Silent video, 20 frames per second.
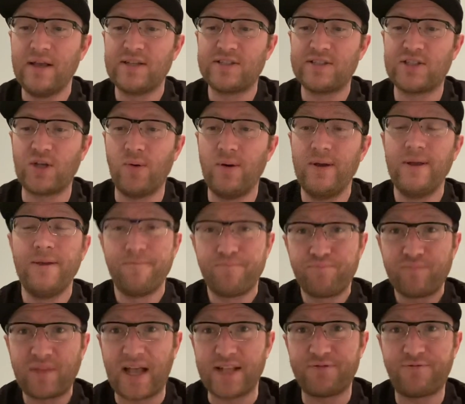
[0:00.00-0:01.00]
So
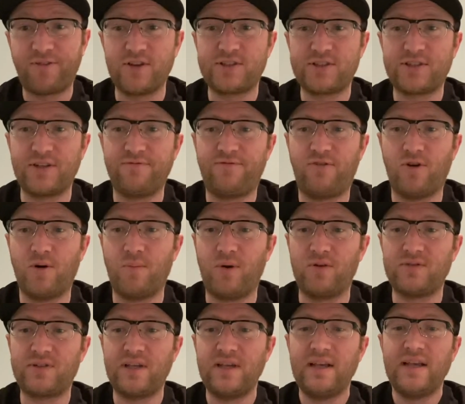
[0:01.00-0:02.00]
that's first and
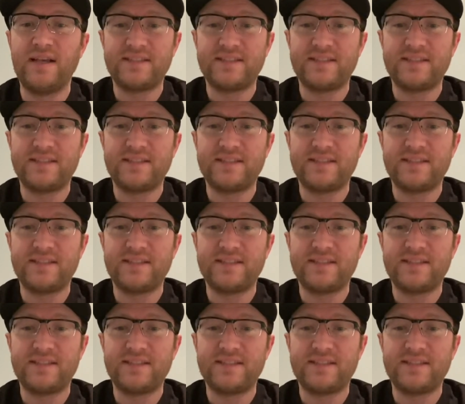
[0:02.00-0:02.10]
foremost.